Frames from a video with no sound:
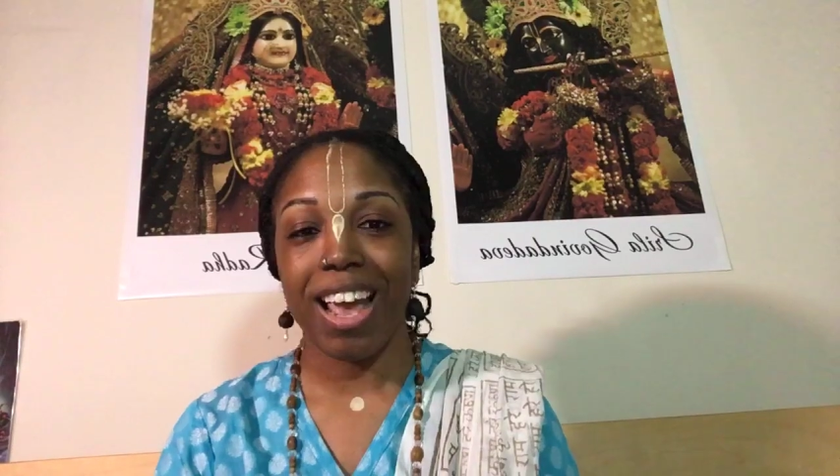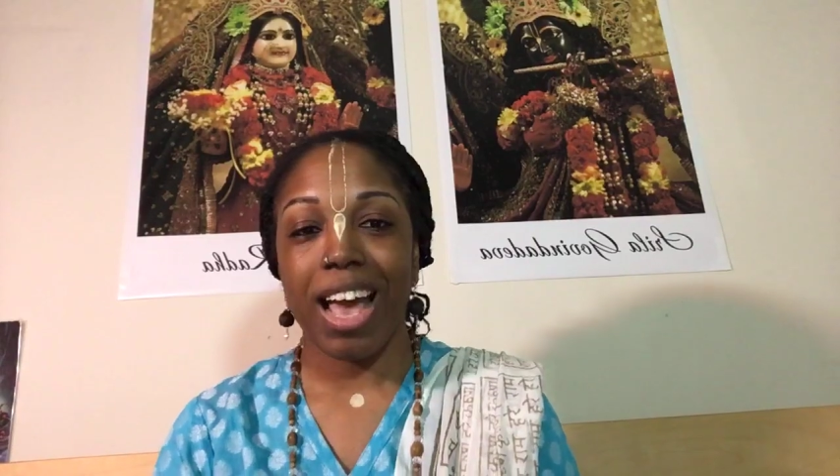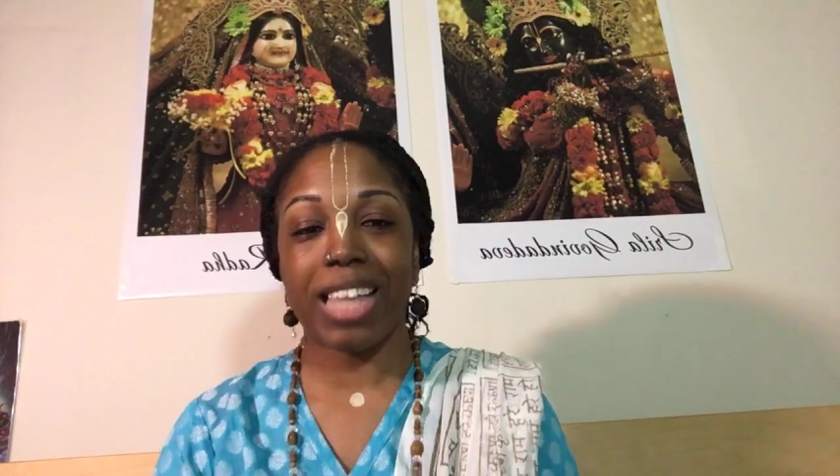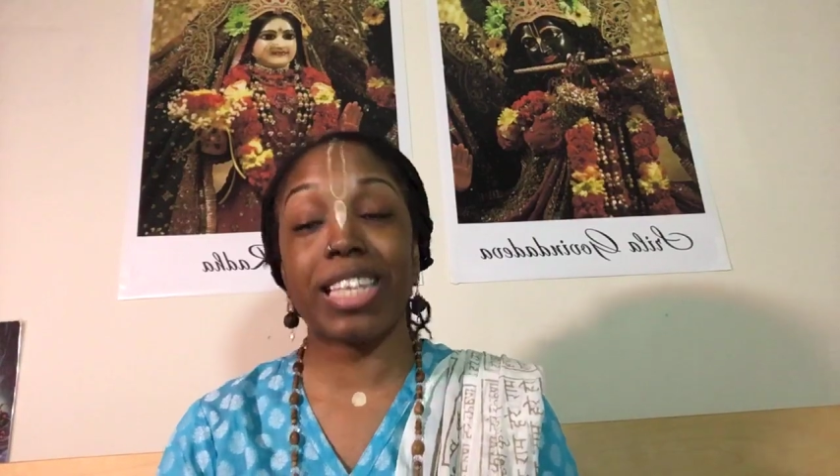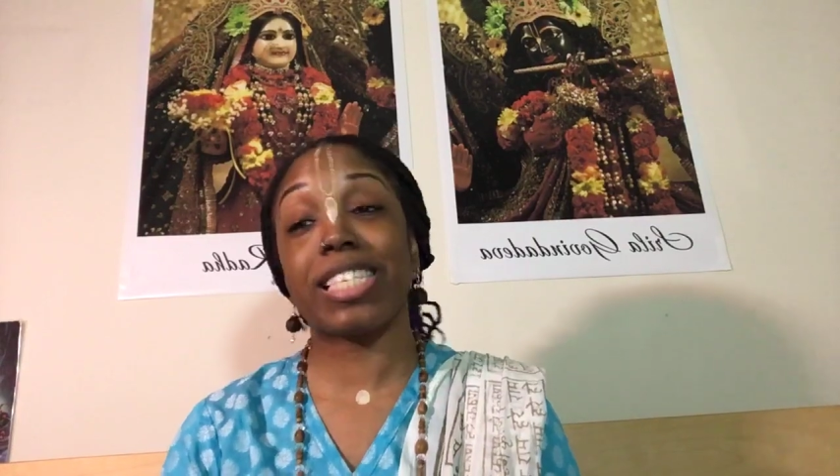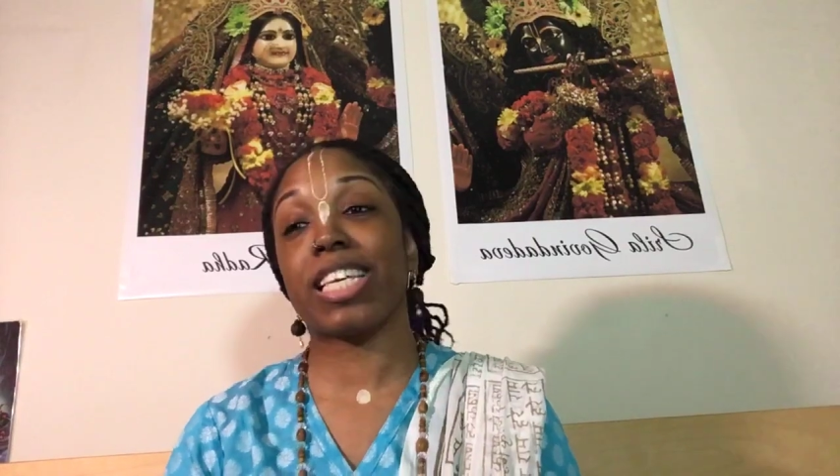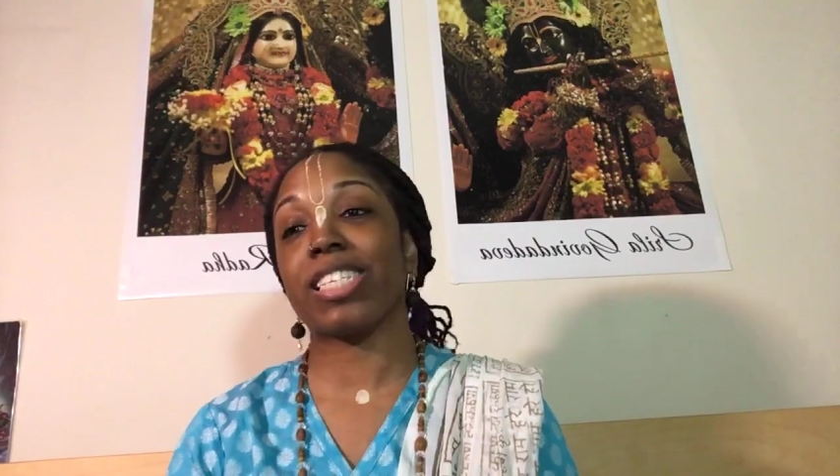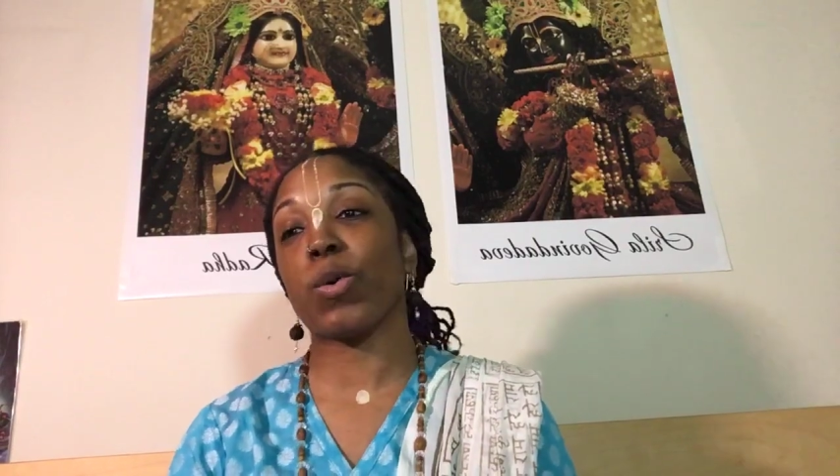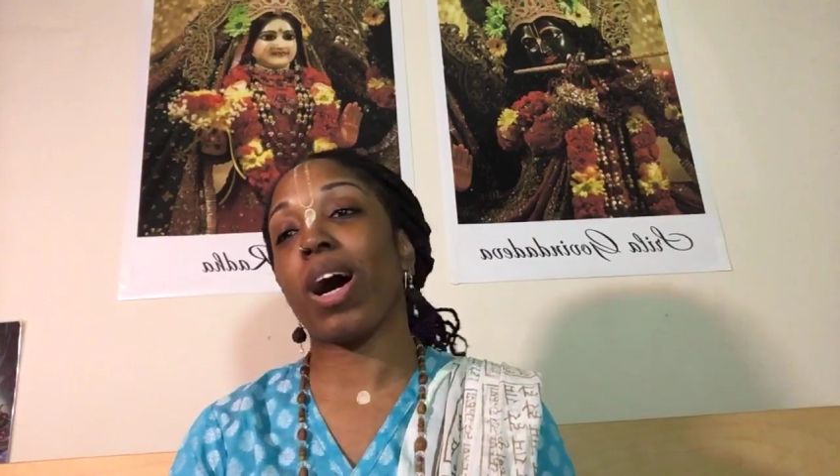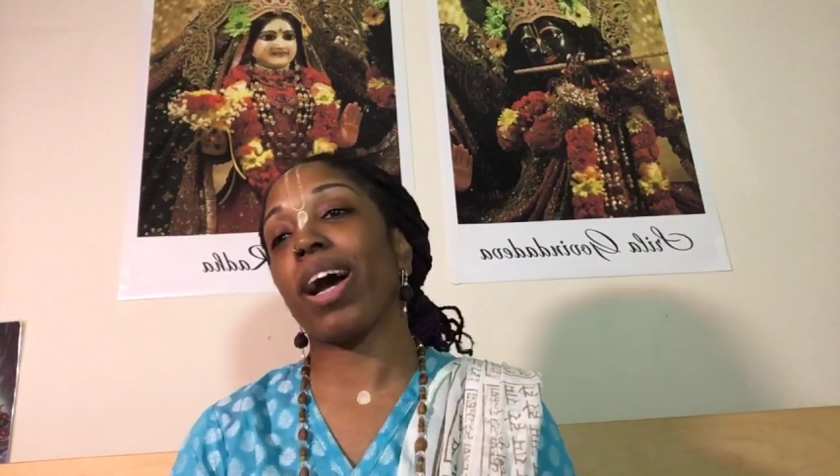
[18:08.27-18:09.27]
And this is
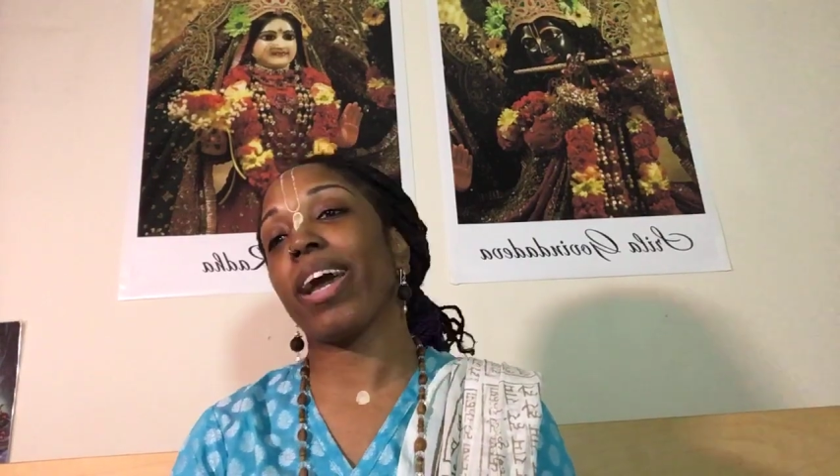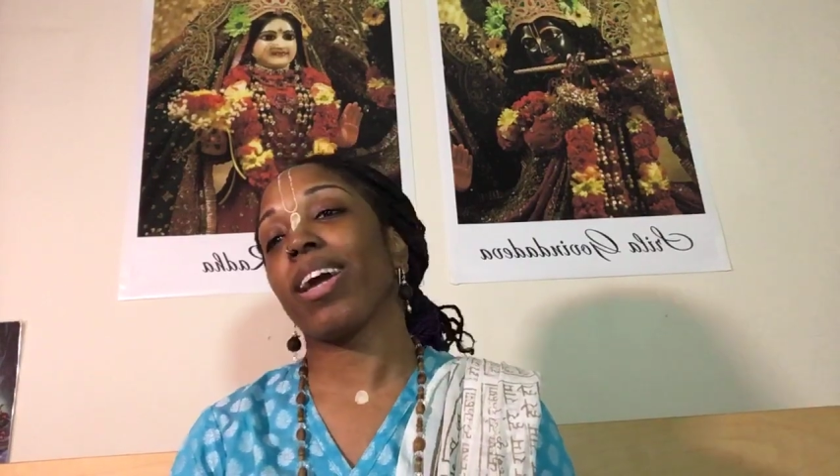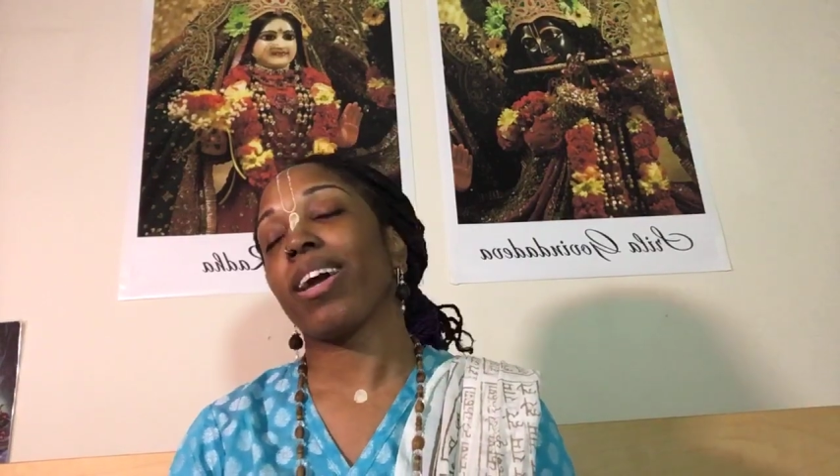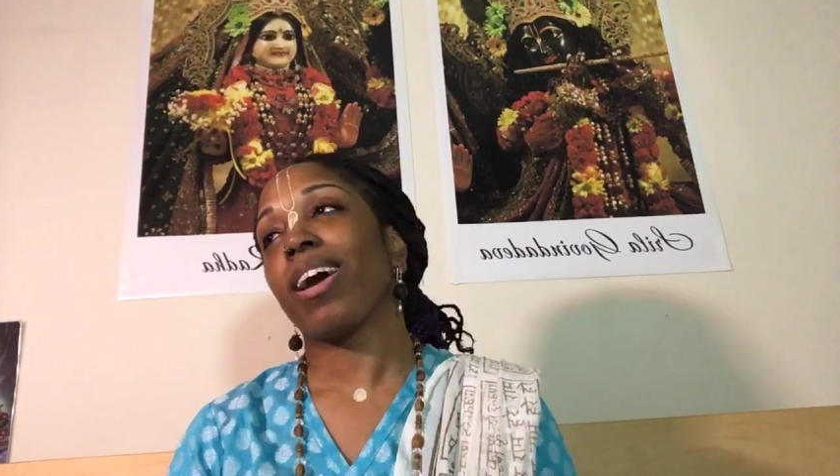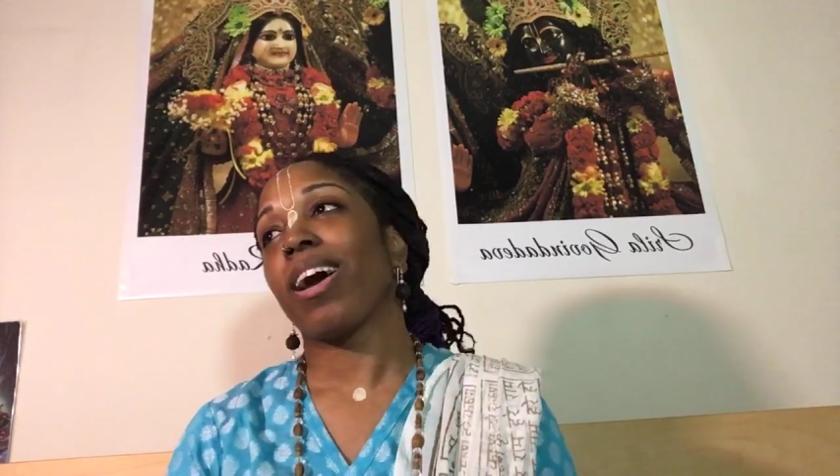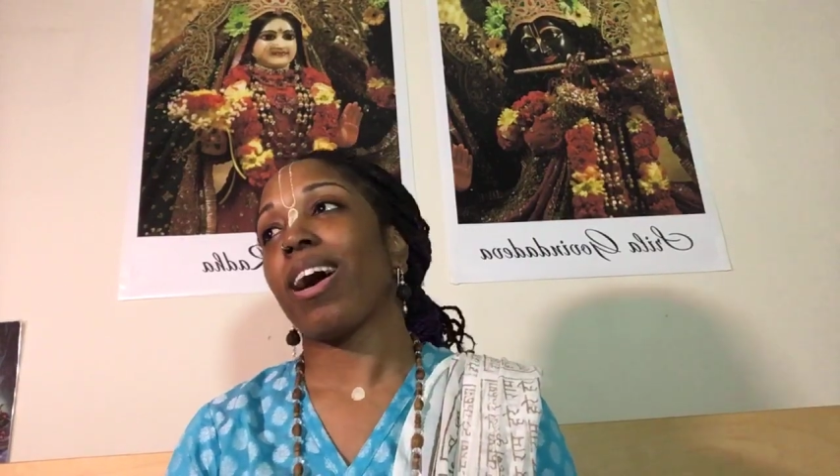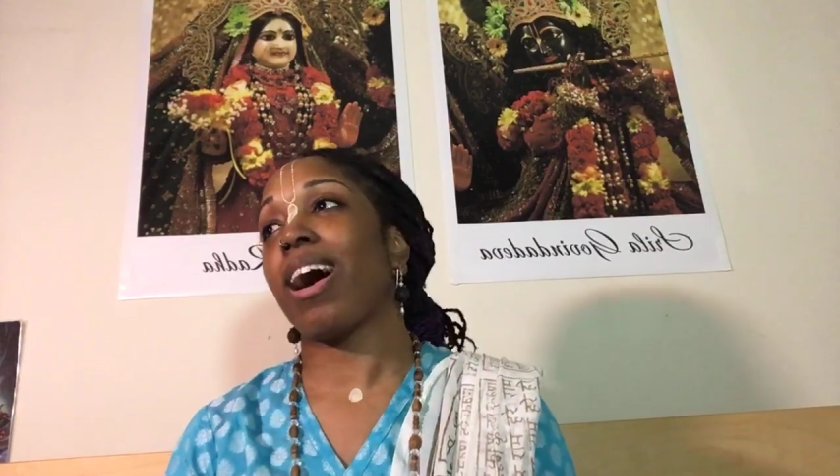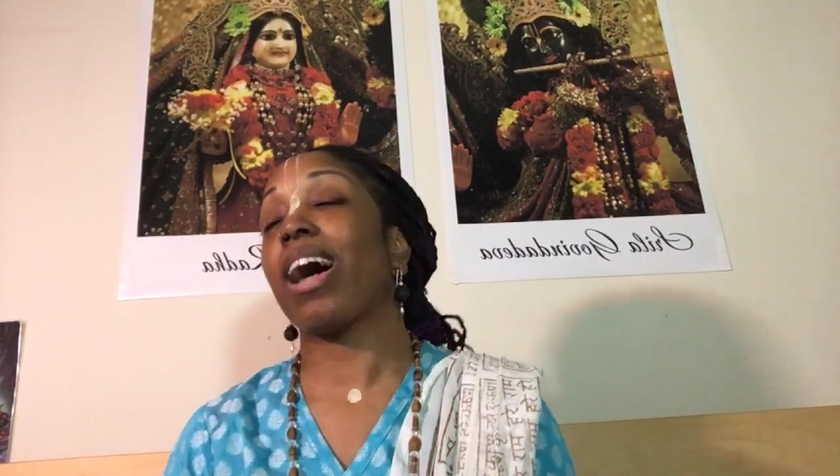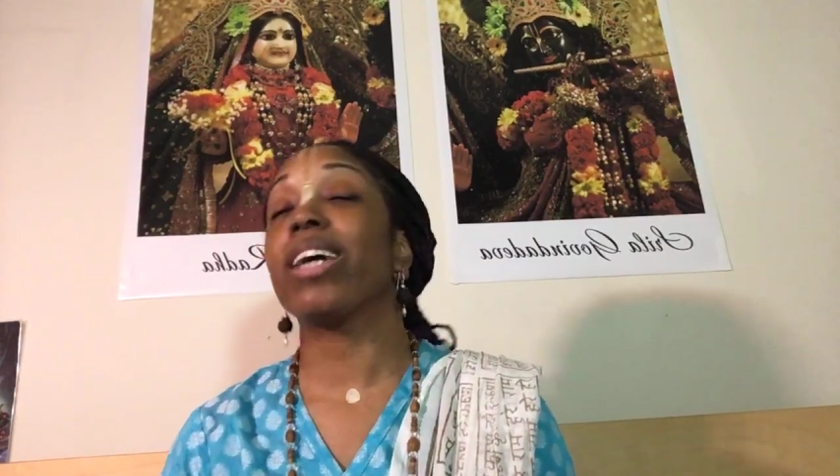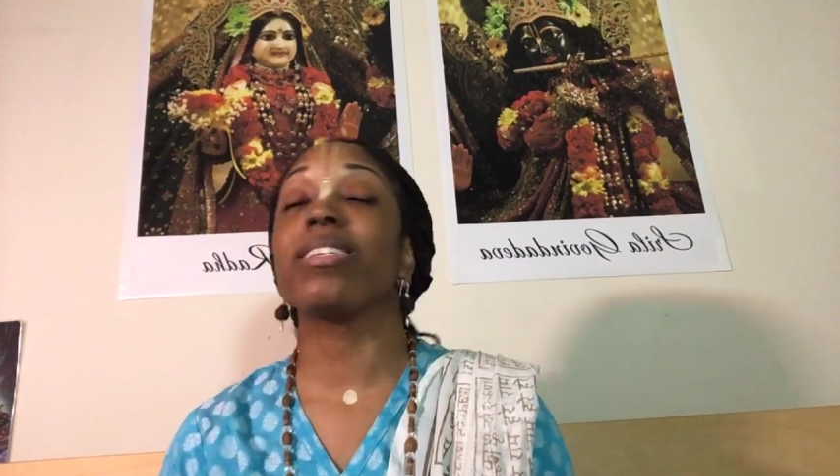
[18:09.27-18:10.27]
why
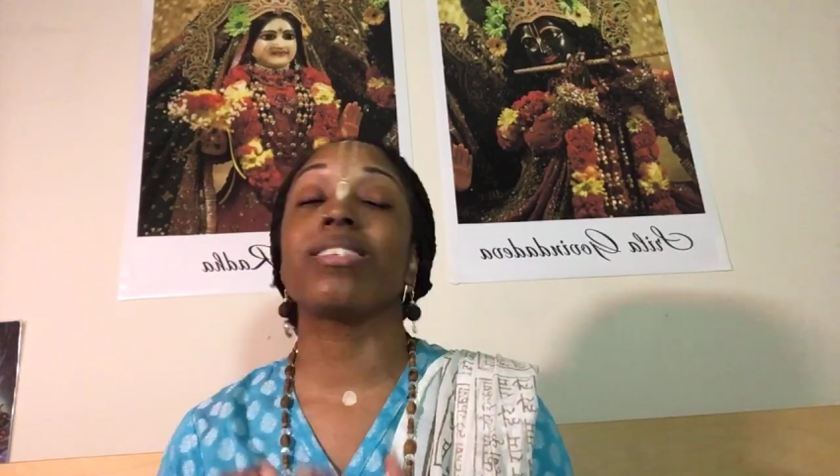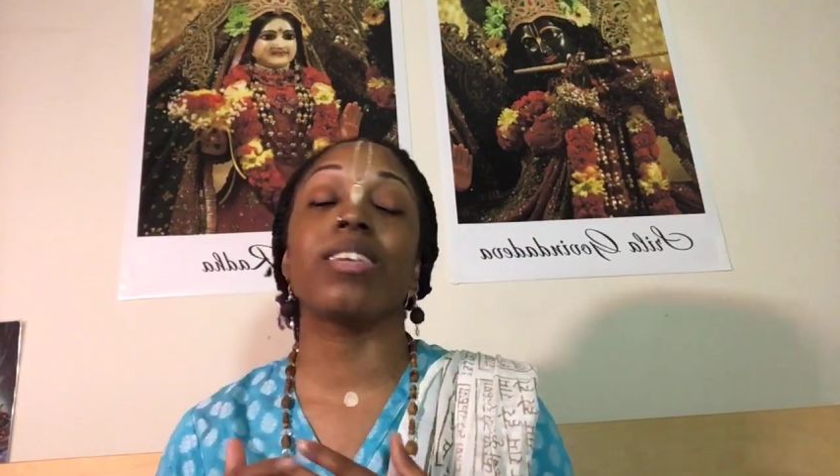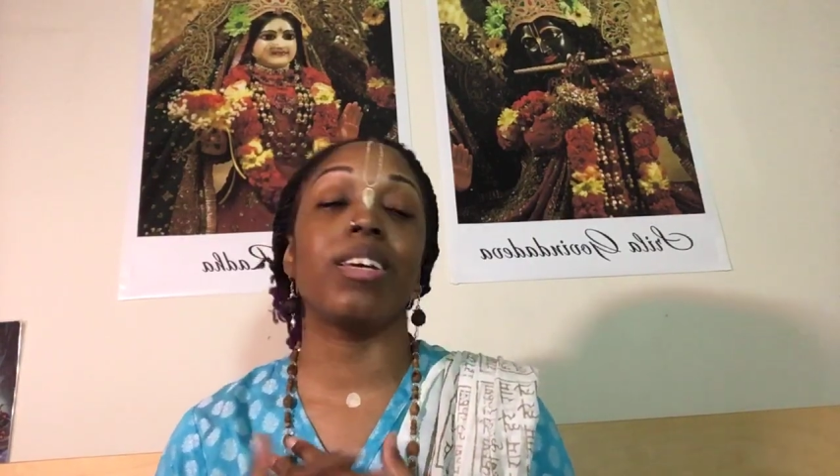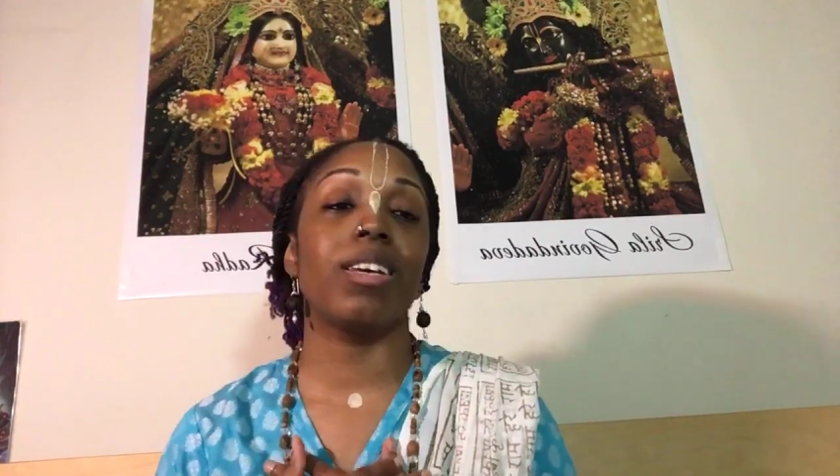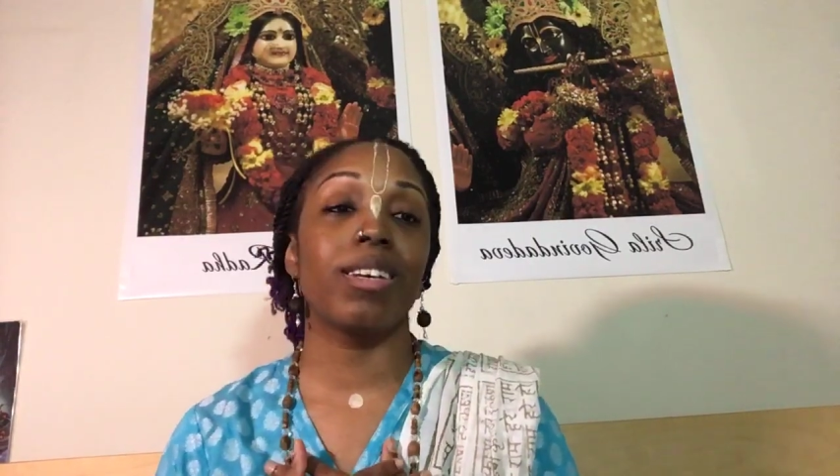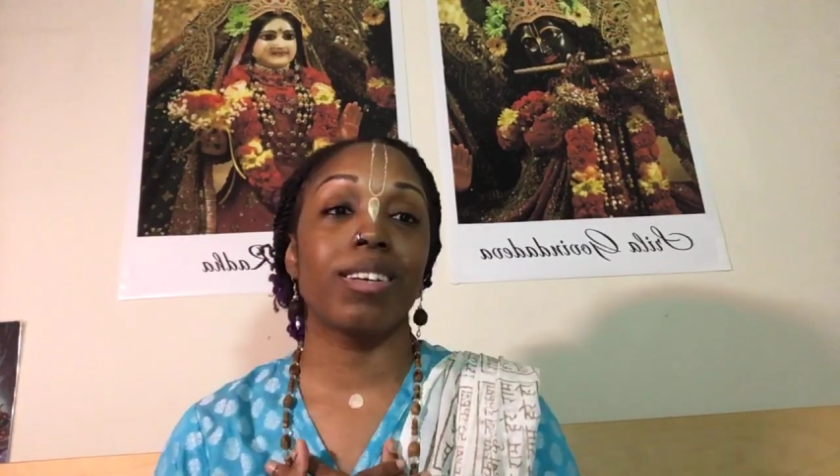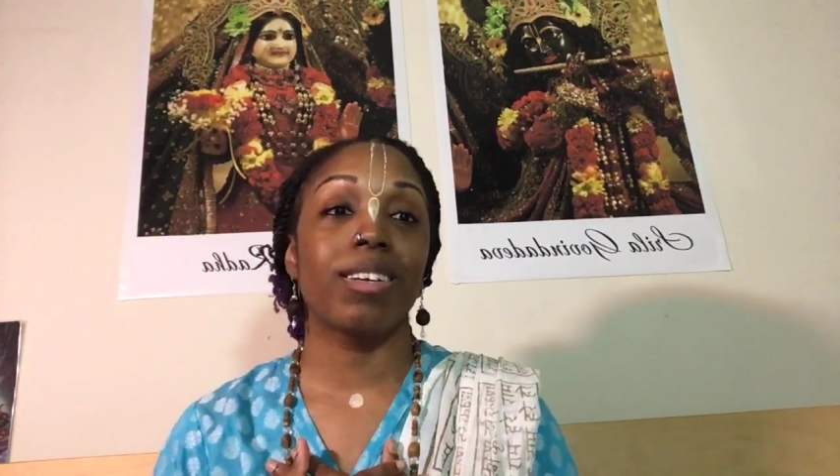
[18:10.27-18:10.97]
I see